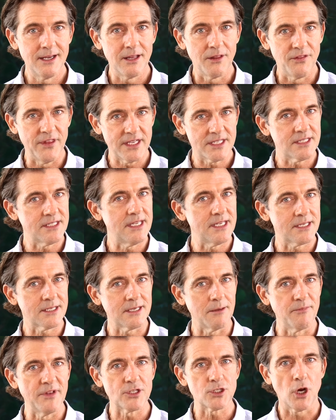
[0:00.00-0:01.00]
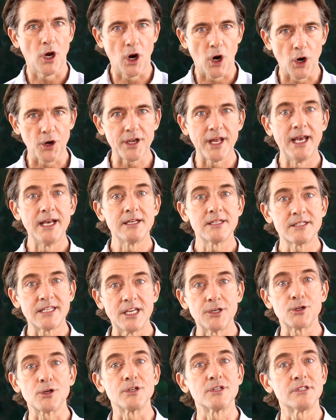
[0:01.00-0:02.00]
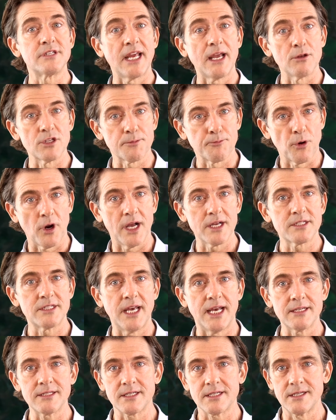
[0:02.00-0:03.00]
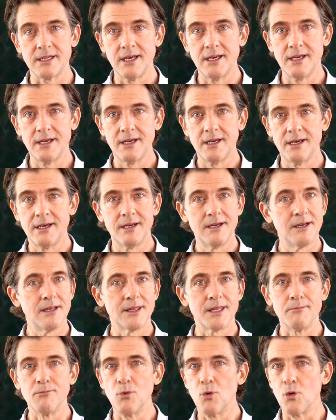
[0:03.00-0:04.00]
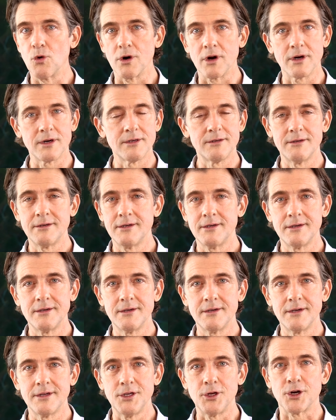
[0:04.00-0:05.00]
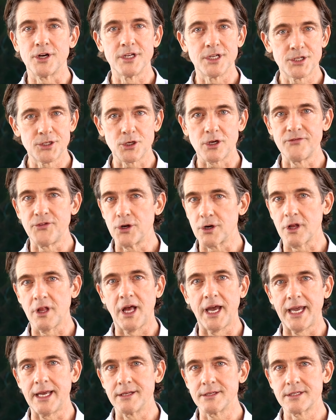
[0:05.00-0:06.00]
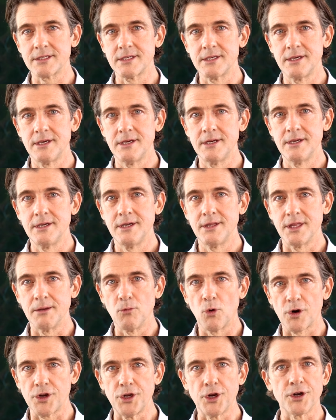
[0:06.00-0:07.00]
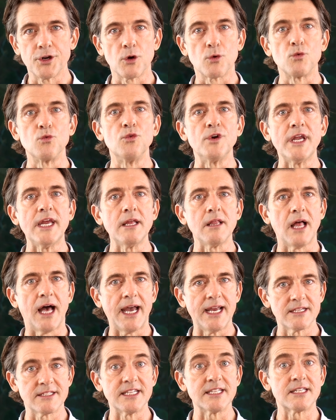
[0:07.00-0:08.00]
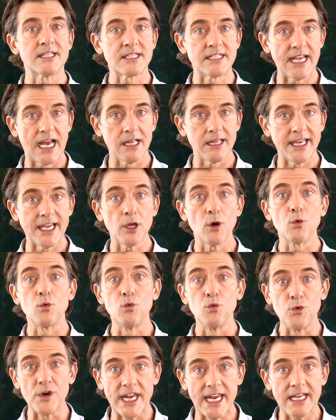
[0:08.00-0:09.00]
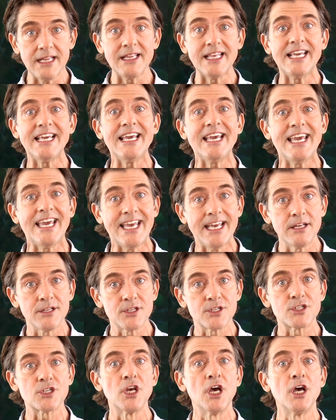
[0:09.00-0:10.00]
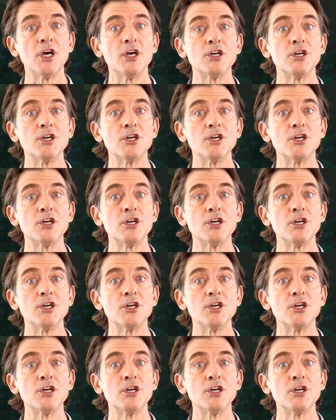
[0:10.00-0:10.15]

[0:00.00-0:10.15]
this system, this heart centered sales process, the more you're going to serve your clients. The more you're going to realize that selling really is